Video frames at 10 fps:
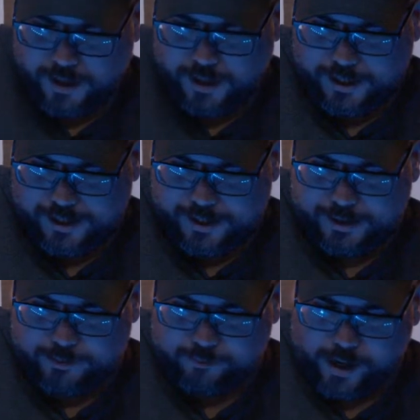
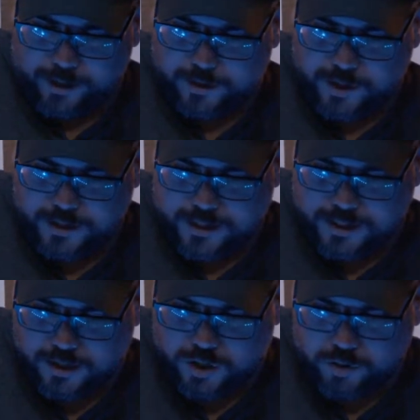Writing Machine
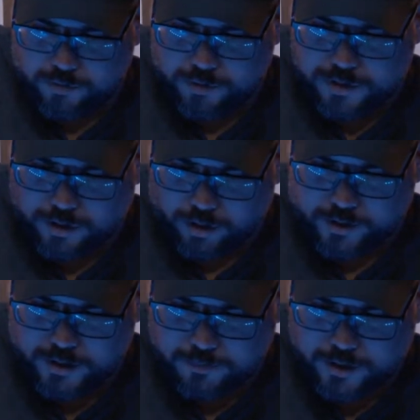says, the humor is
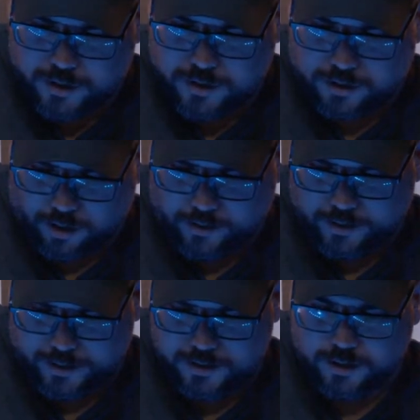dark as much as the
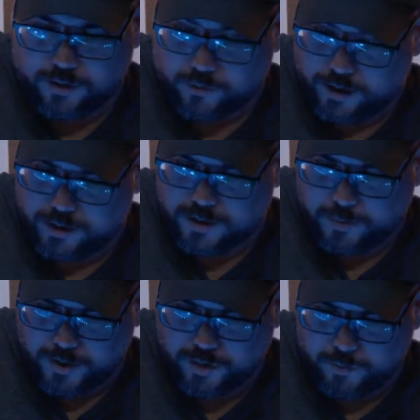darkness. Agreed,
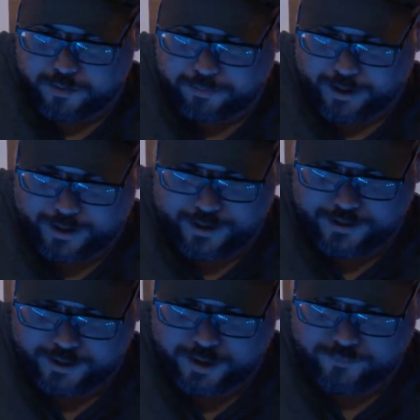especially with the pie
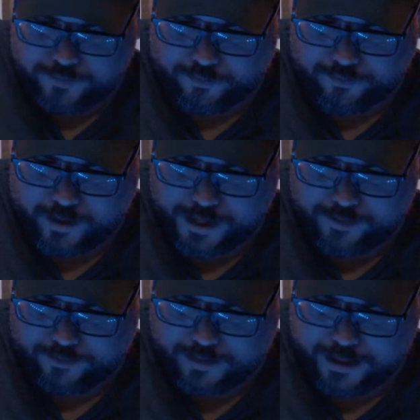addiction Falfer had
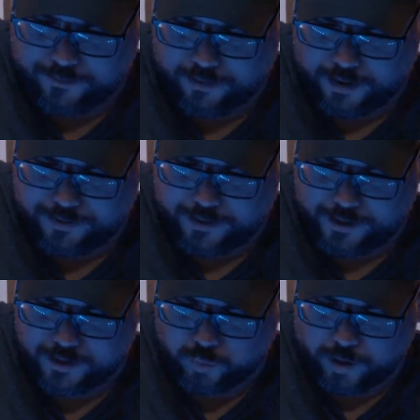in the tavern. I think
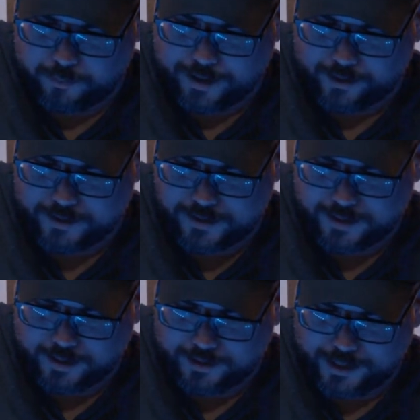it is well balanced, and
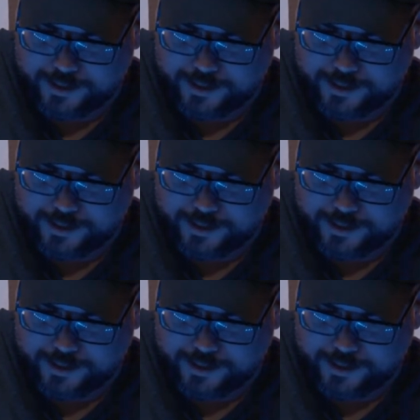I like